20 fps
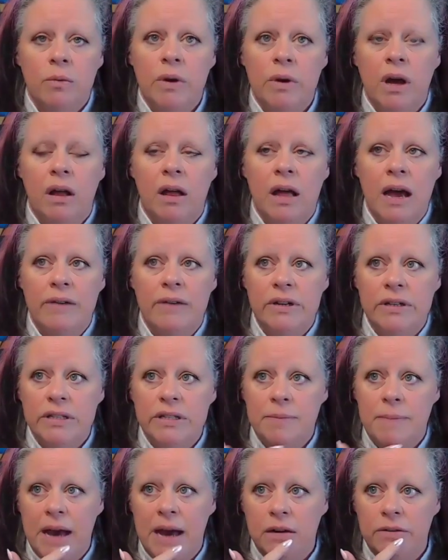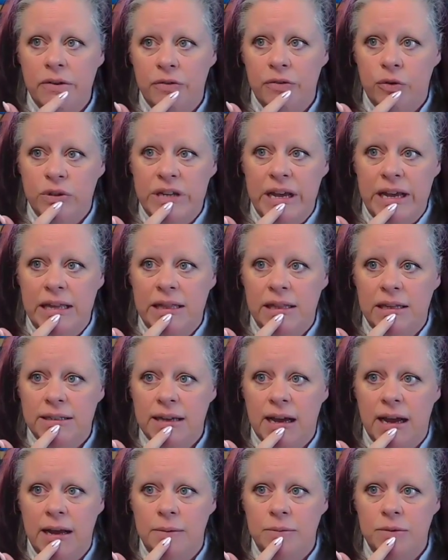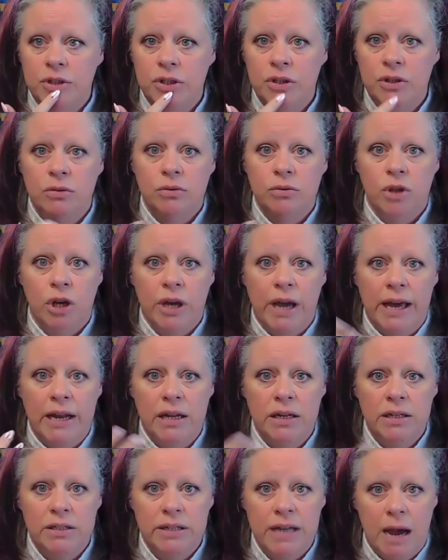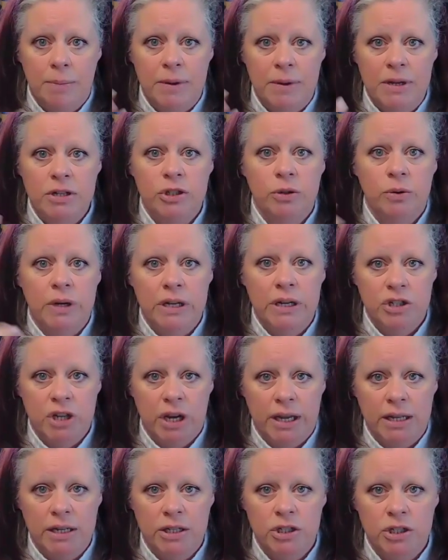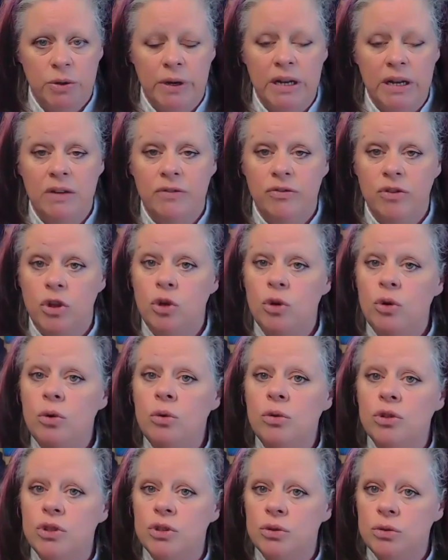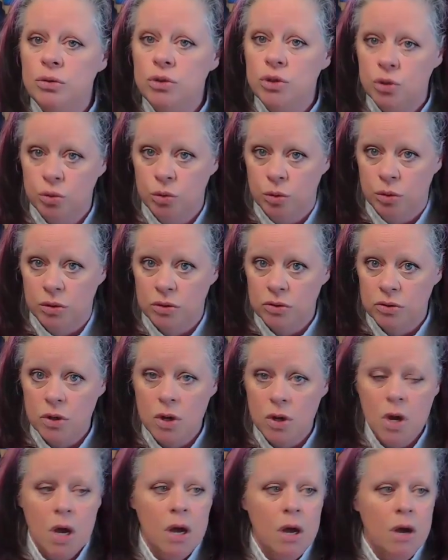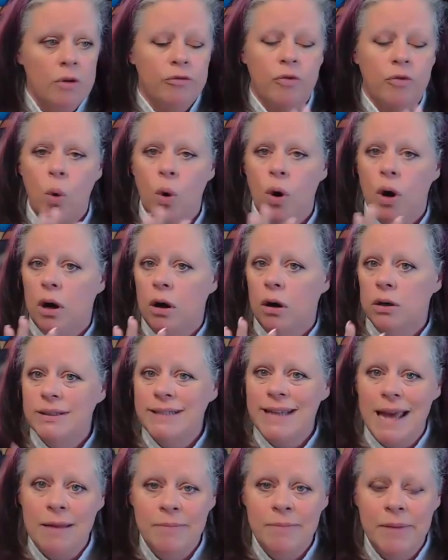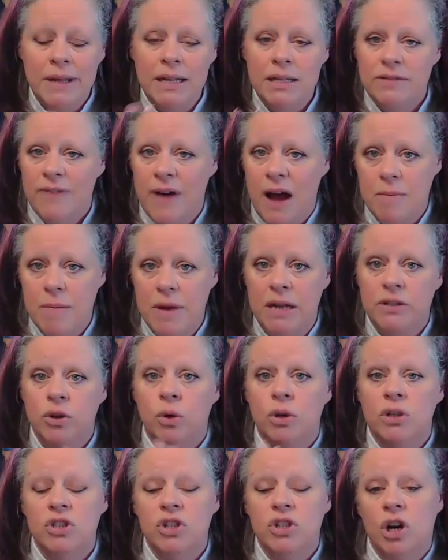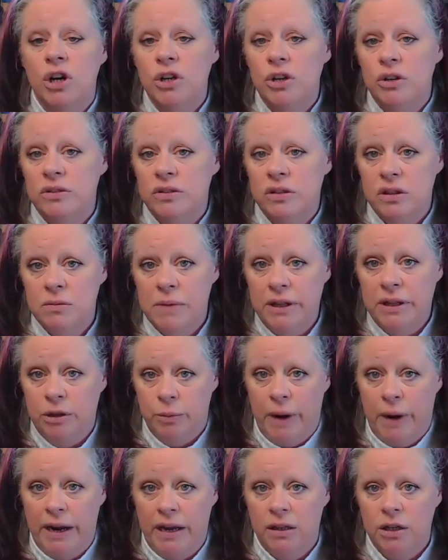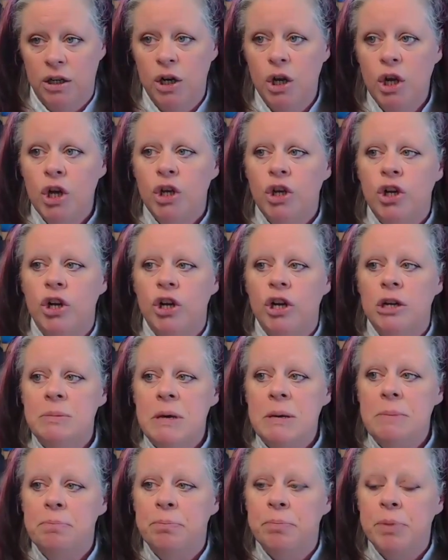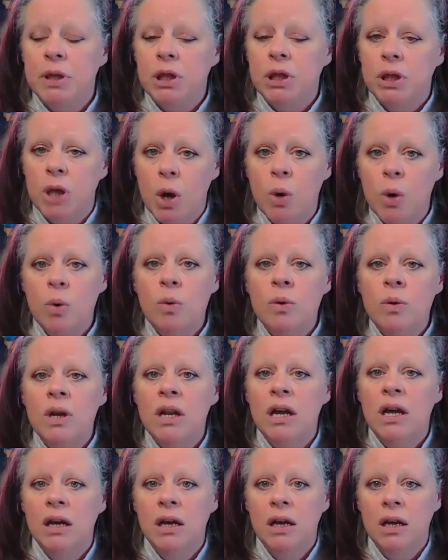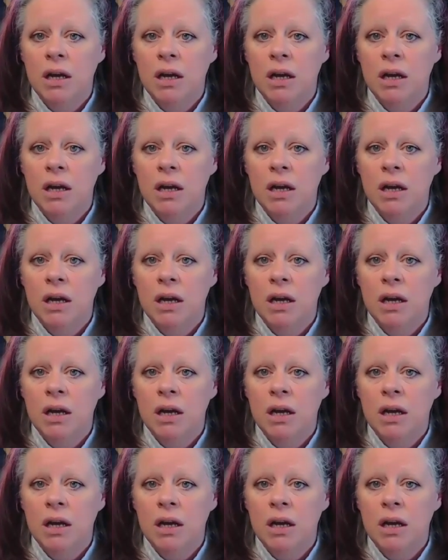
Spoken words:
We all have it. It's a matter of if we're taking the time to look at it, tap into it, and check into it. And if you do tools for 10 minutes, 5 minutes, or start using them on the regular, you're going to be blown